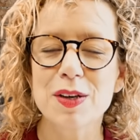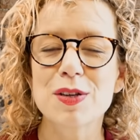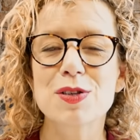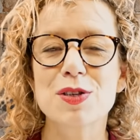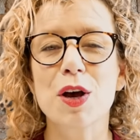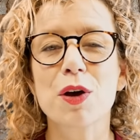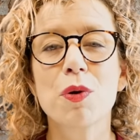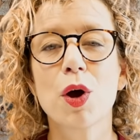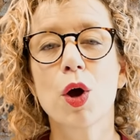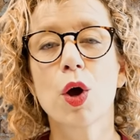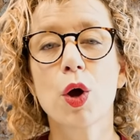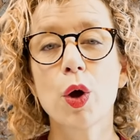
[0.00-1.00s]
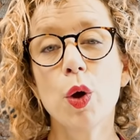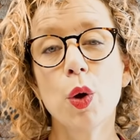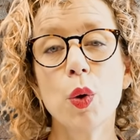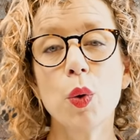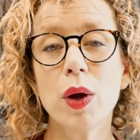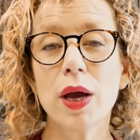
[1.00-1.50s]
So
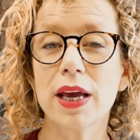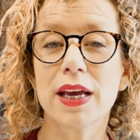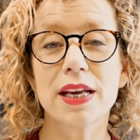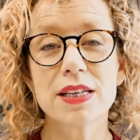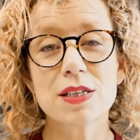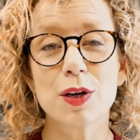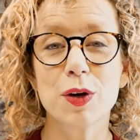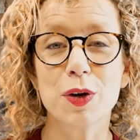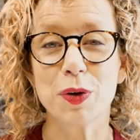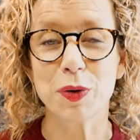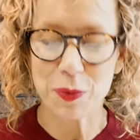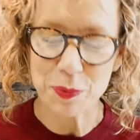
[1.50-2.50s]
who is who?